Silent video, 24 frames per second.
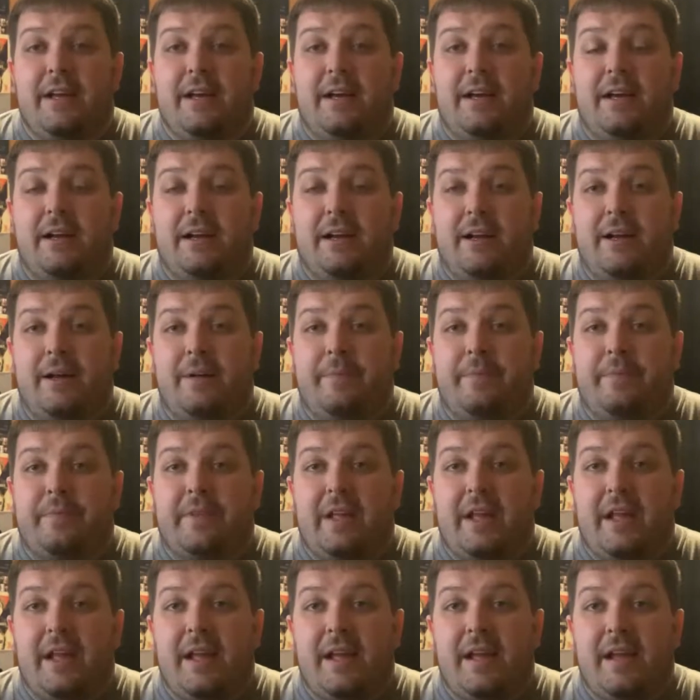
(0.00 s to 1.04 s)
Um,
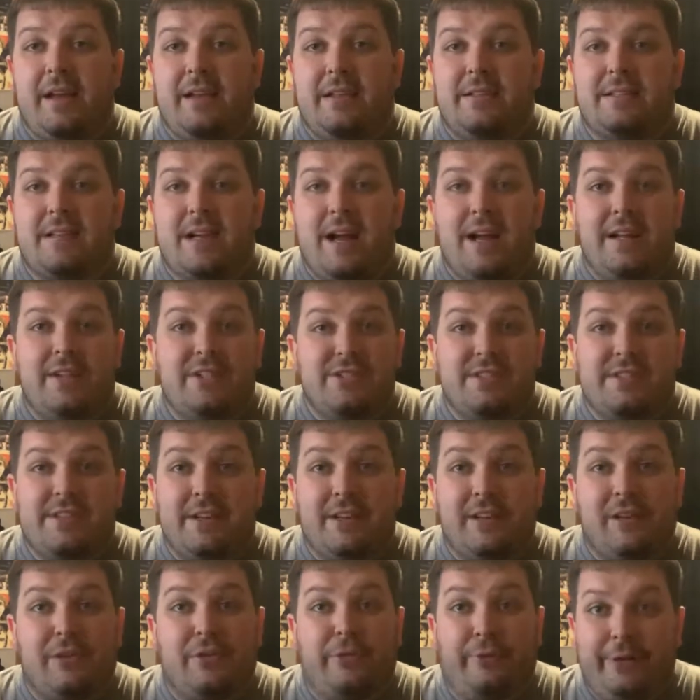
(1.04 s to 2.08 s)
and I just
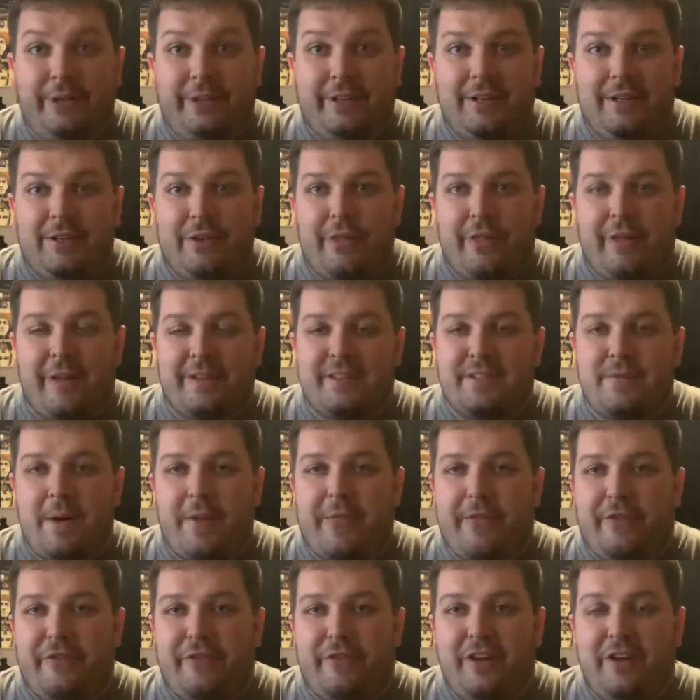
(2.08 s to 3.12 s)
had heard really good things
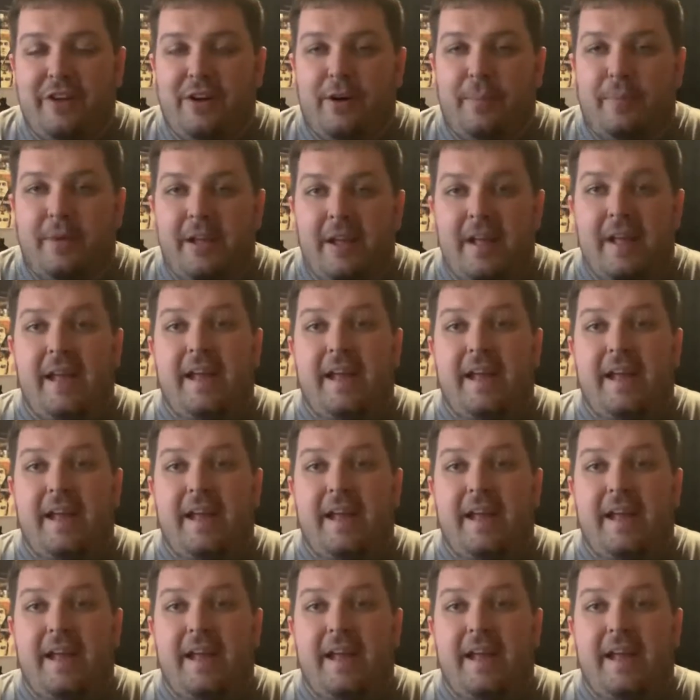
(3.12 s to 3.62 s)
about the film.